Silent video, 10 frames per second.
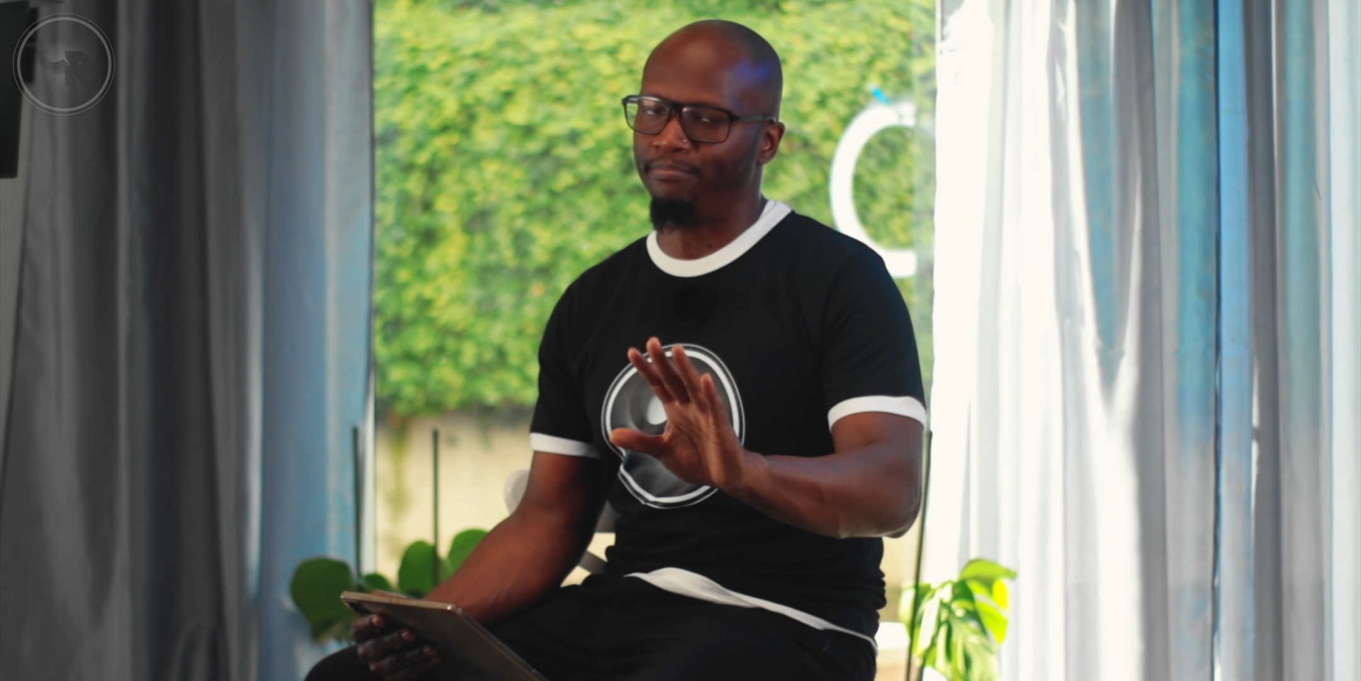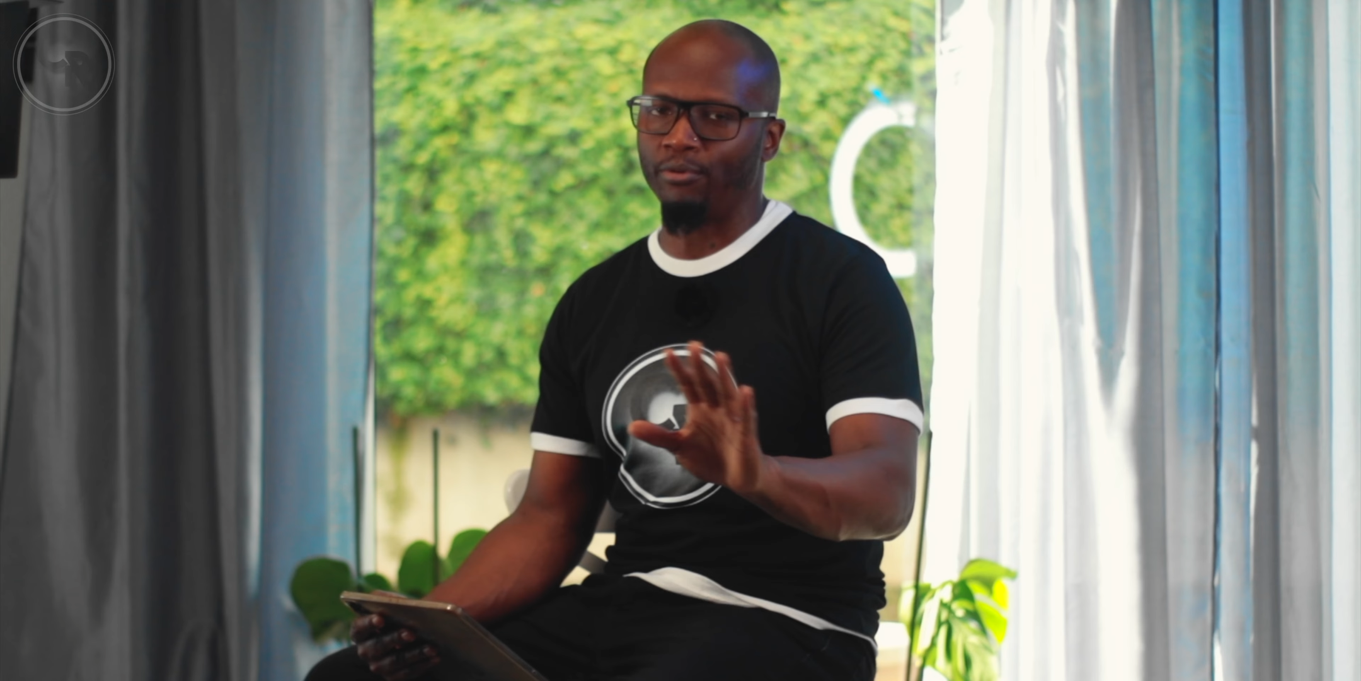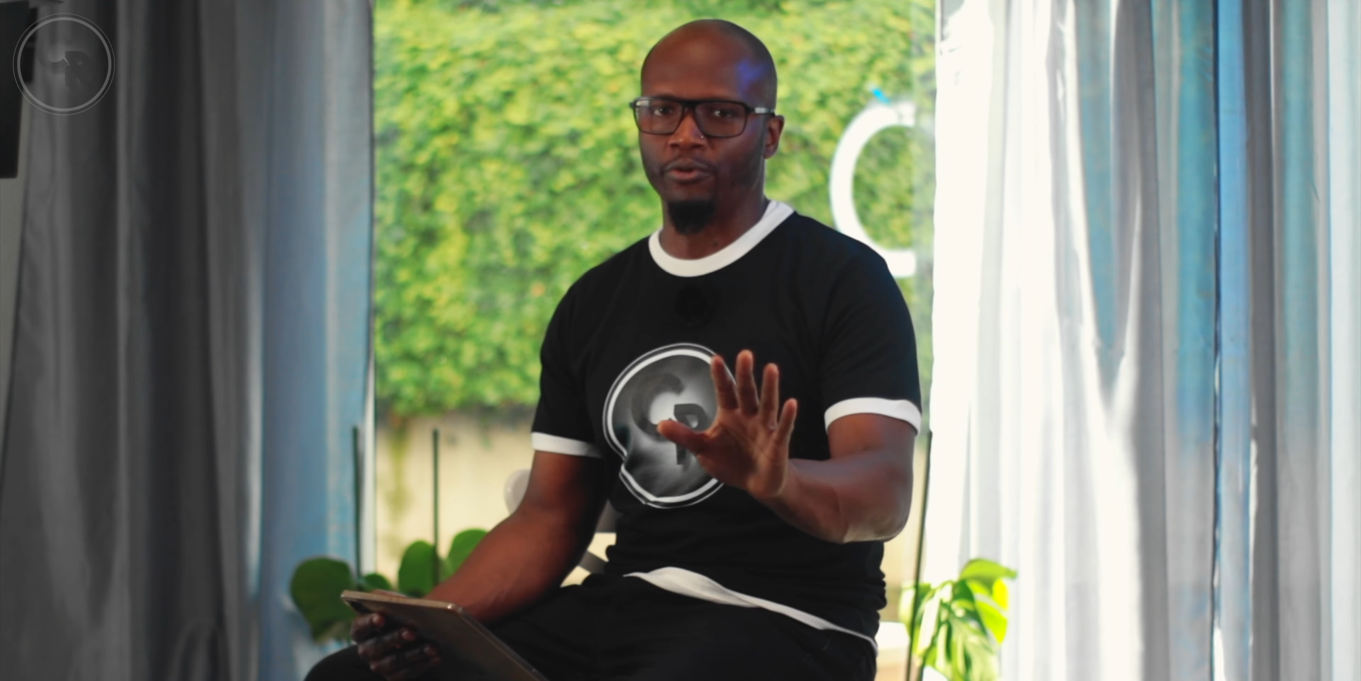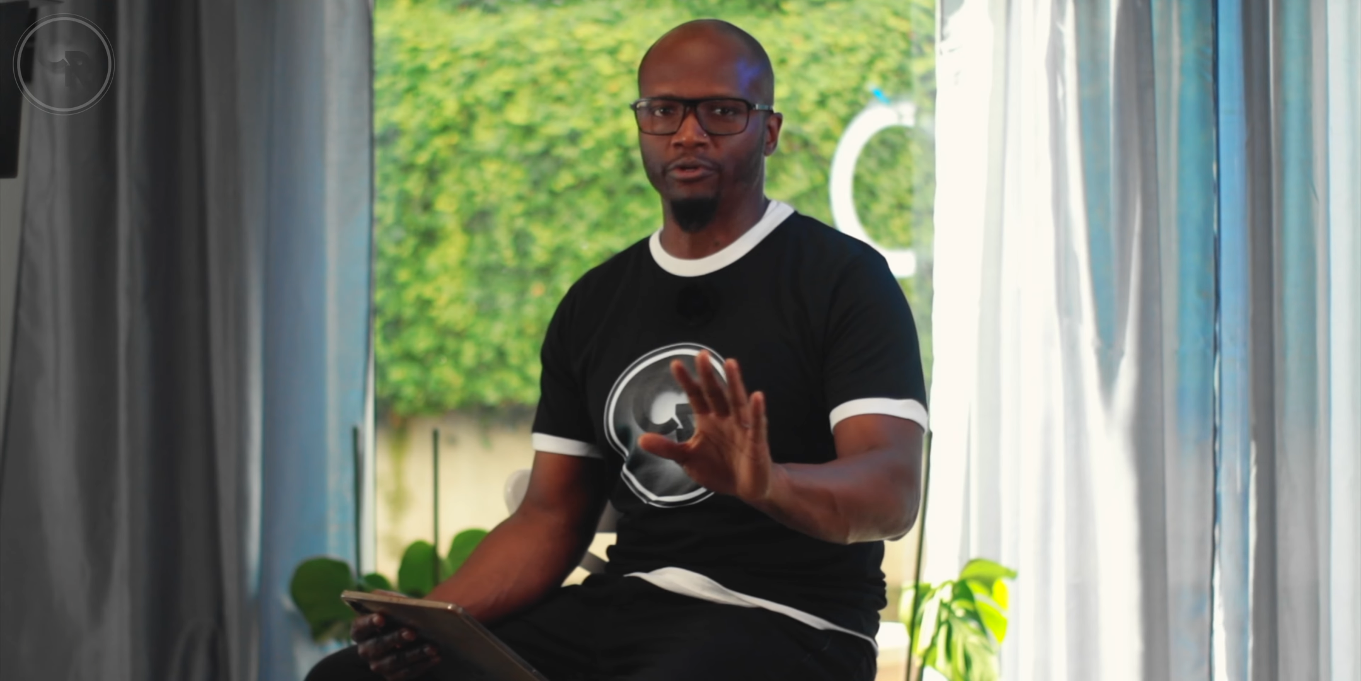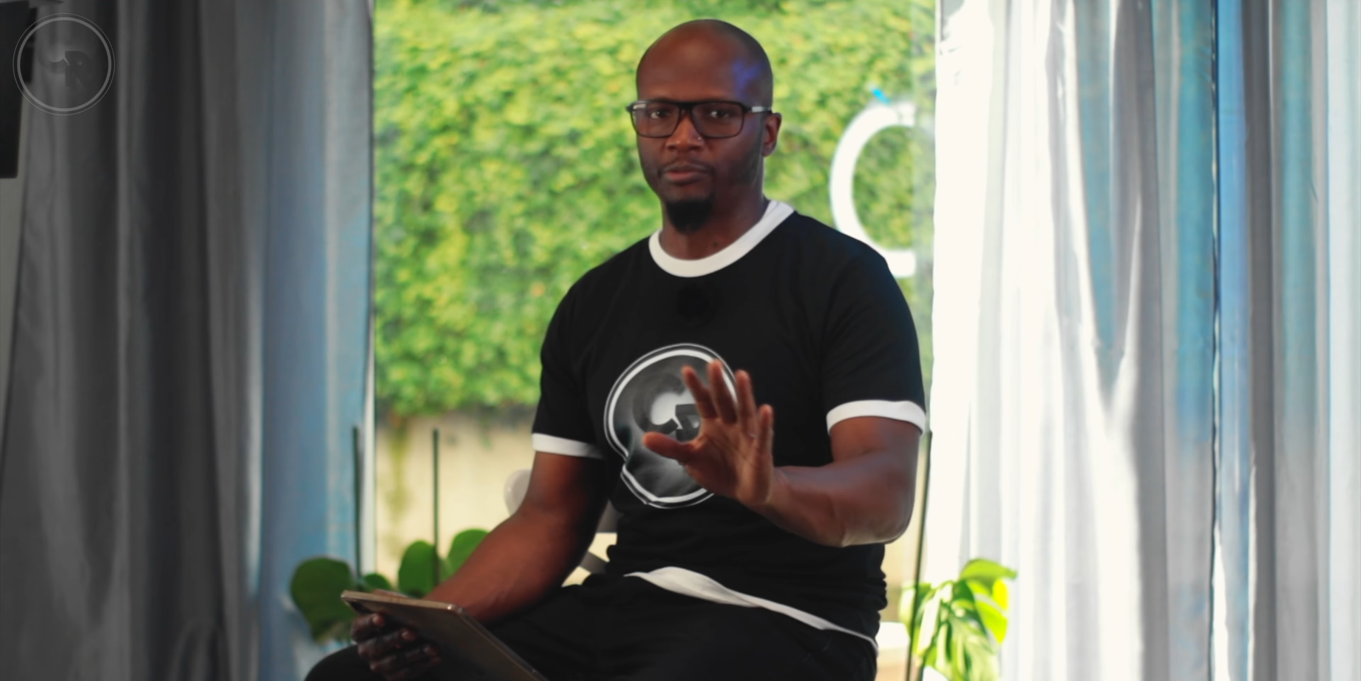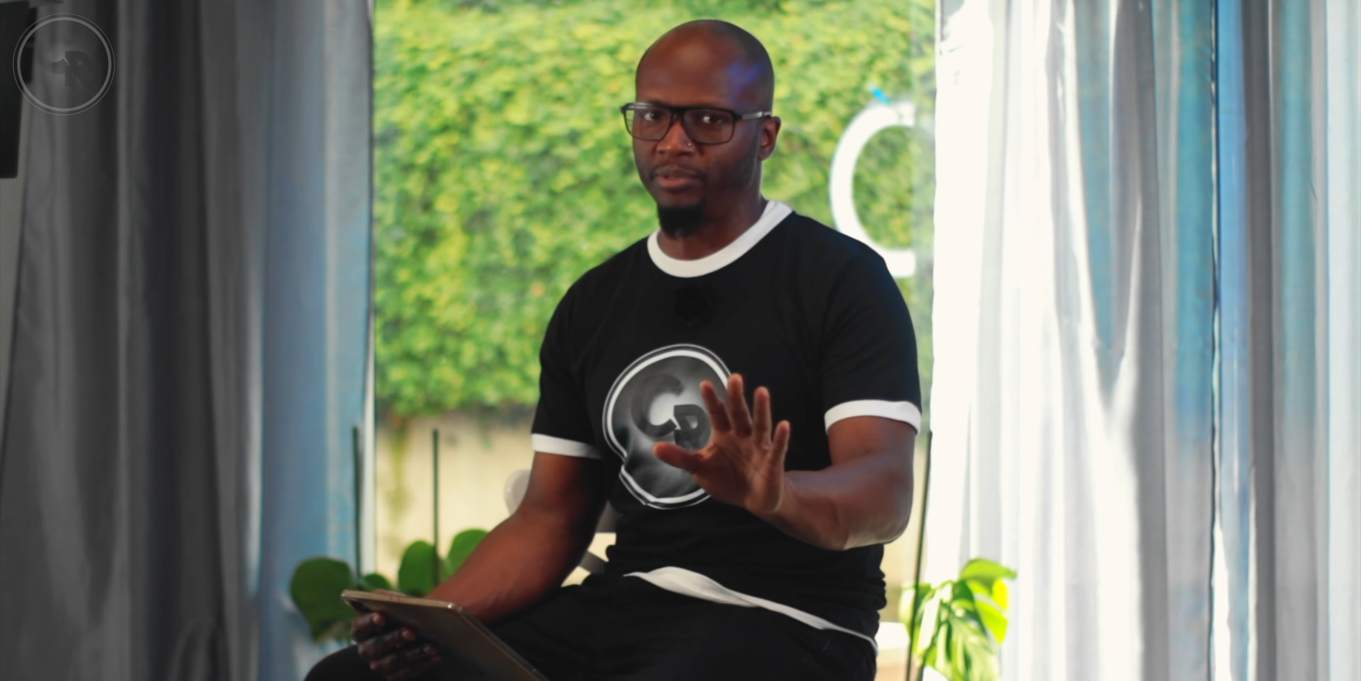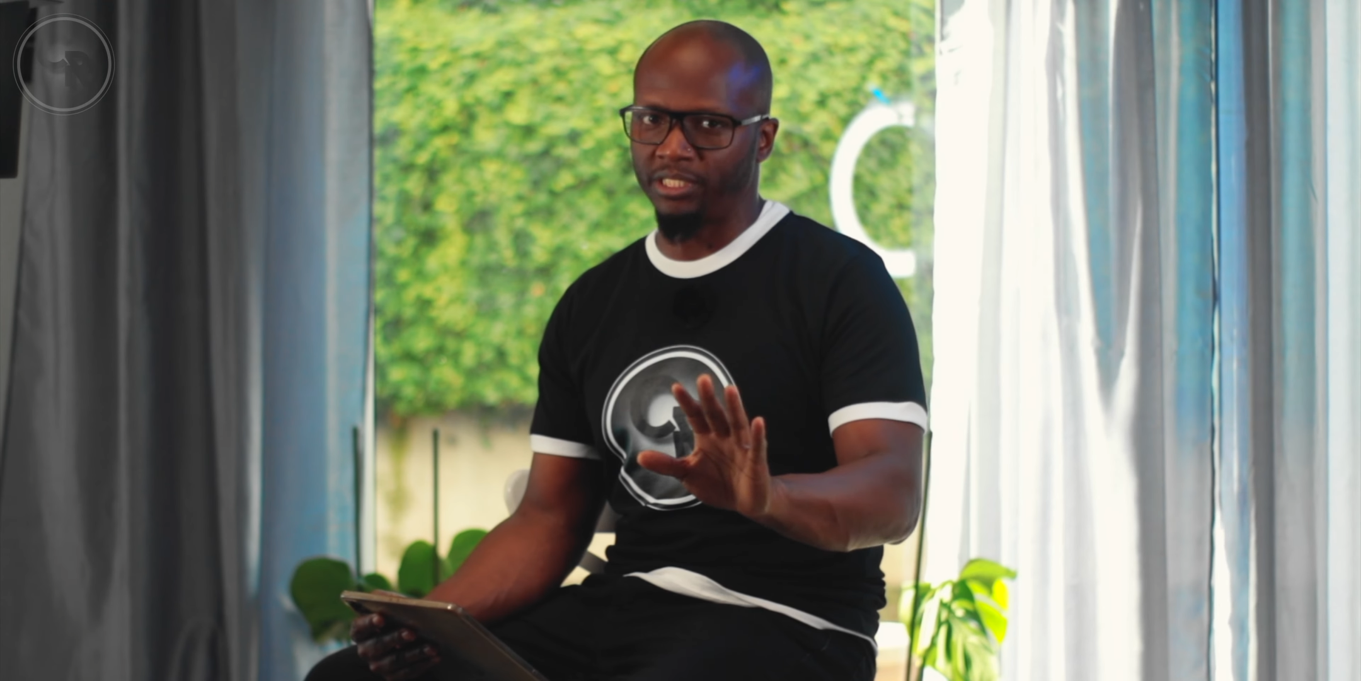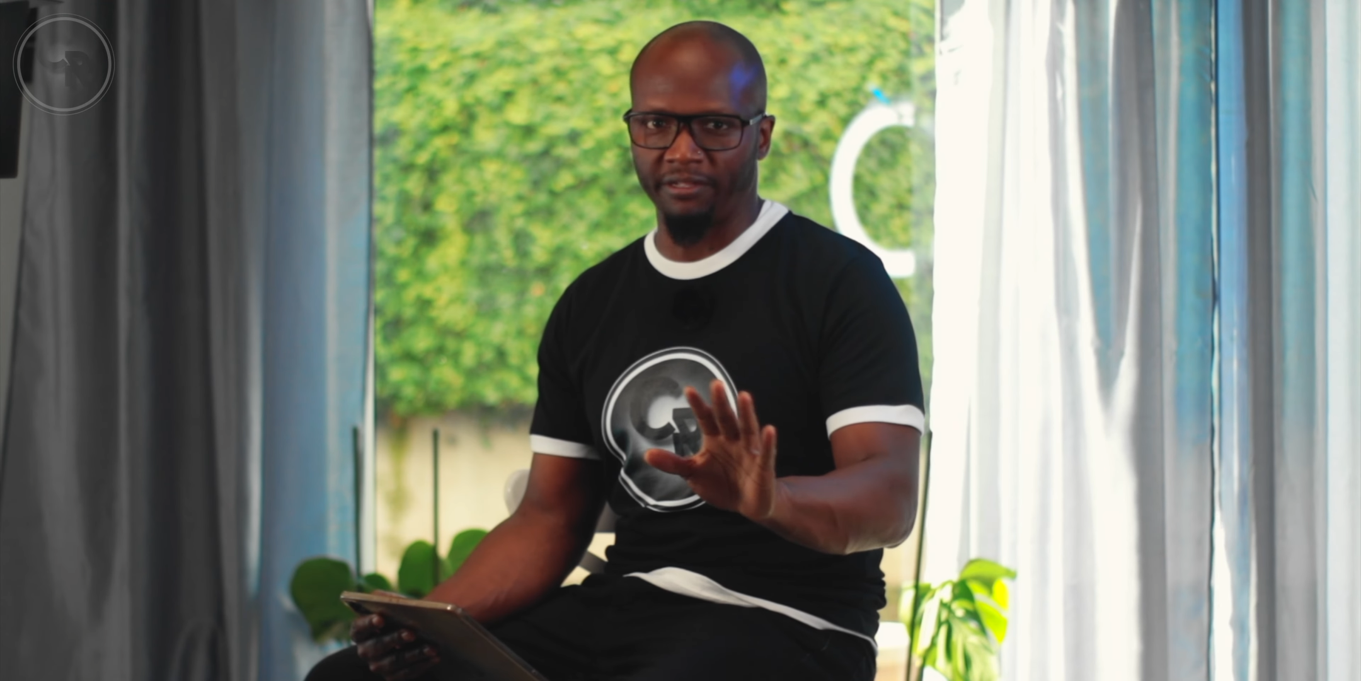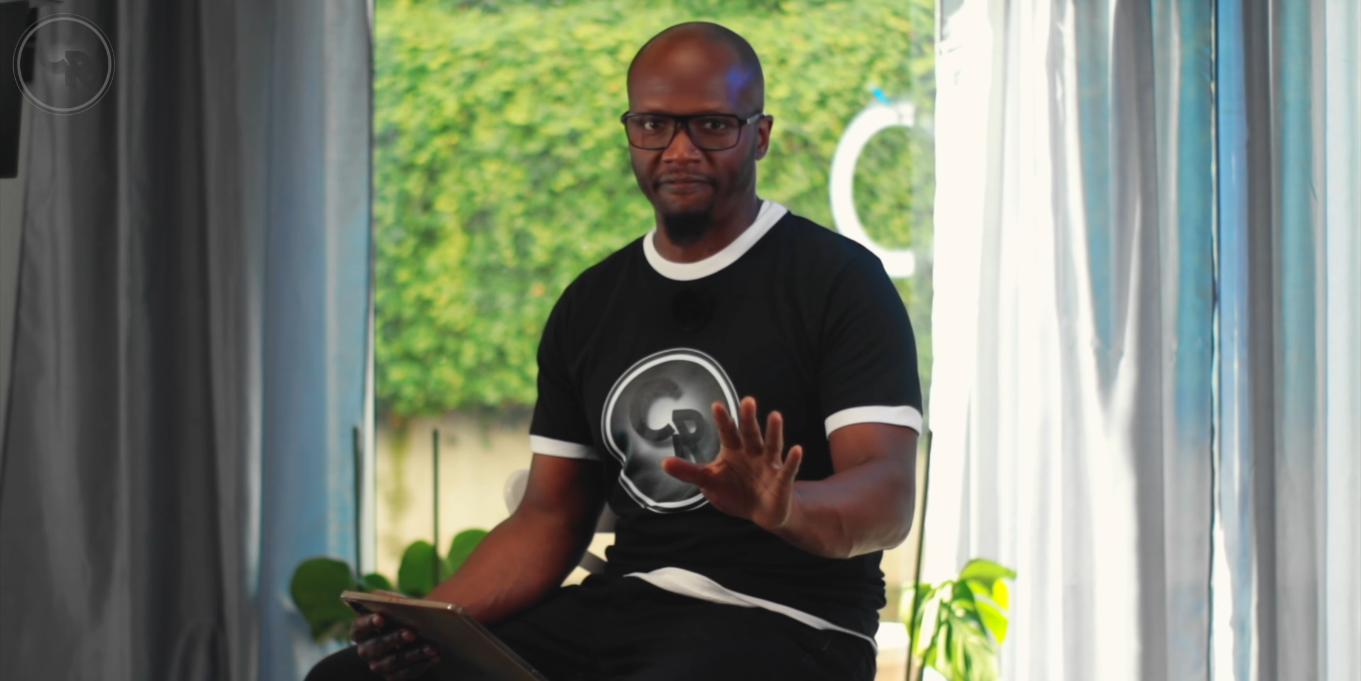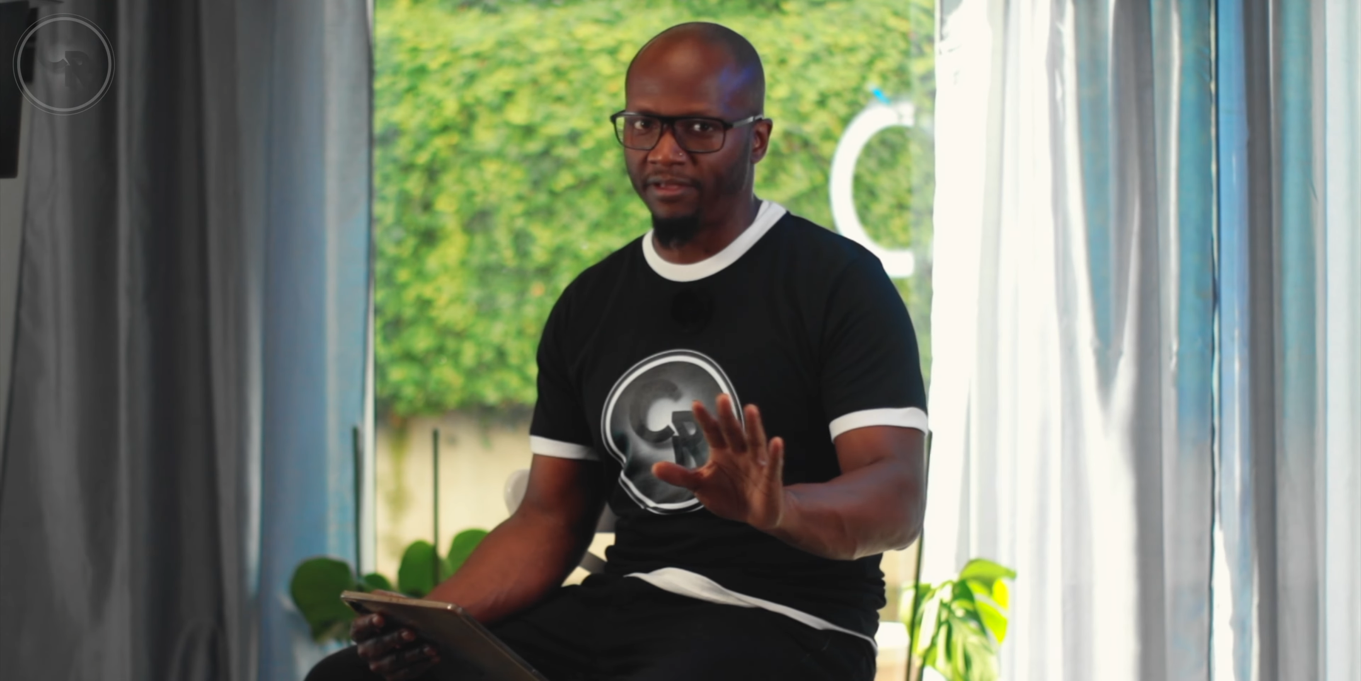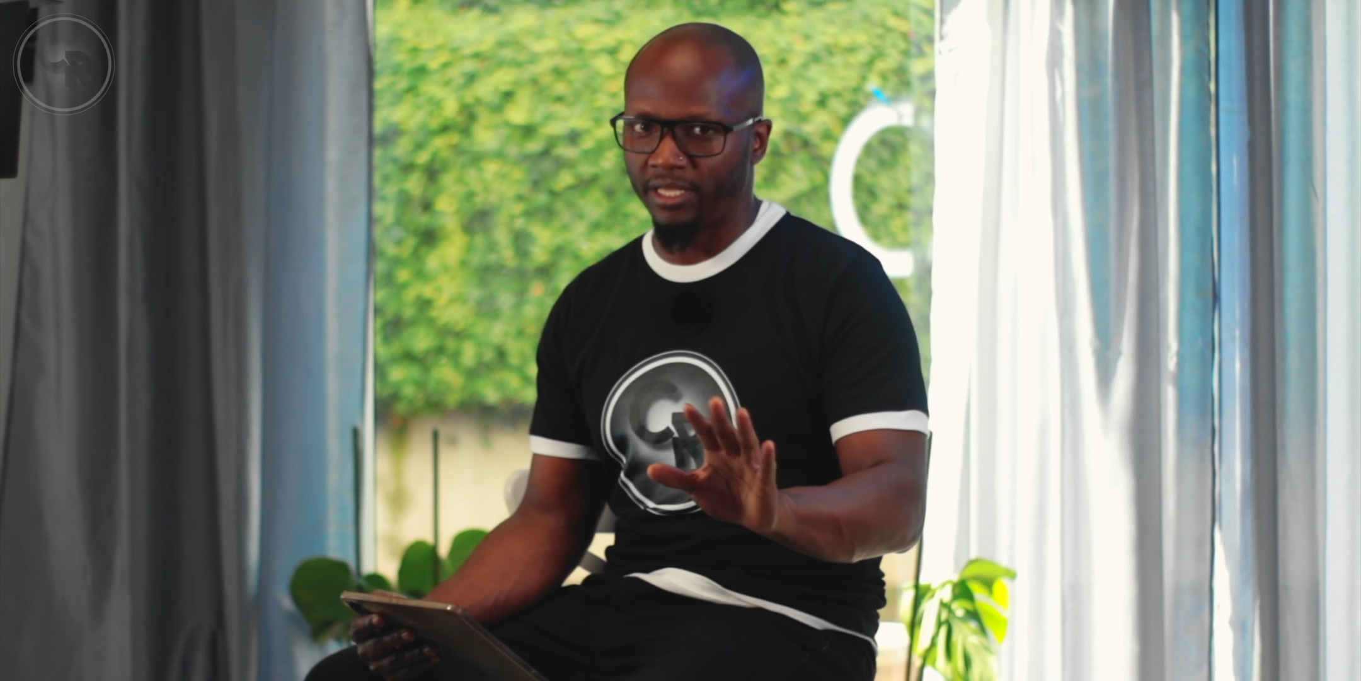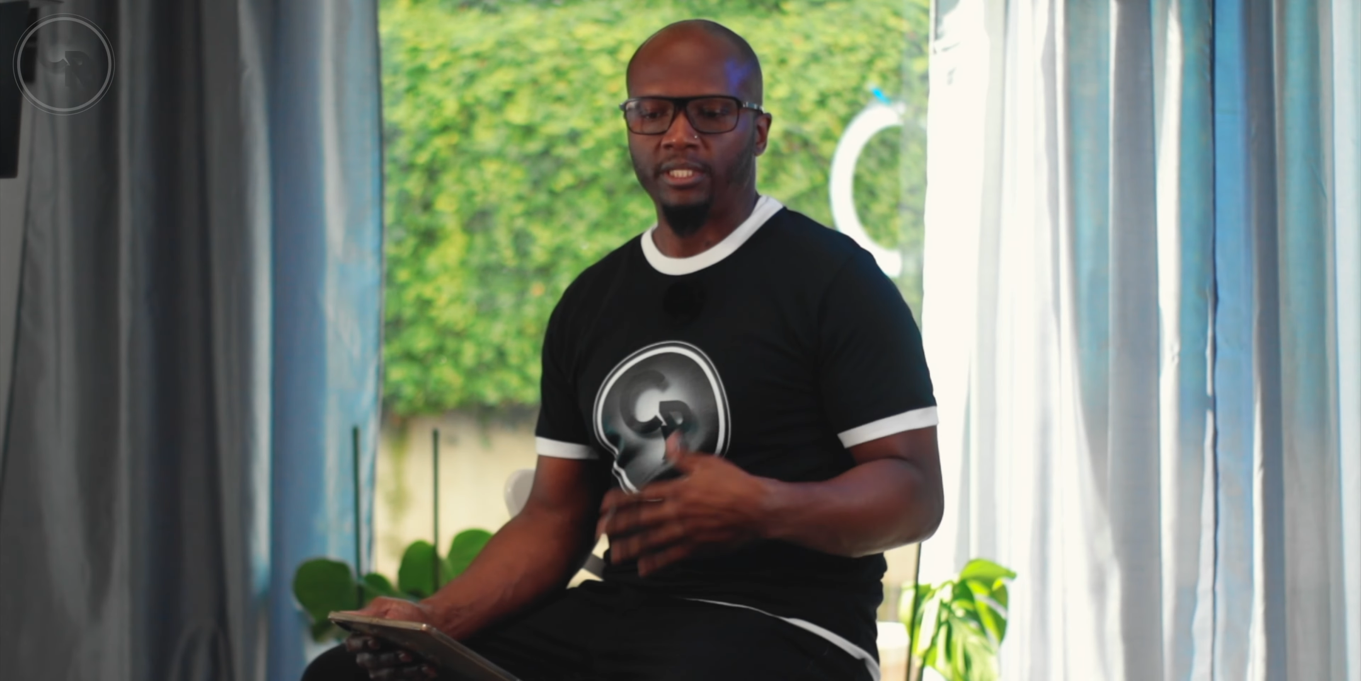border specific.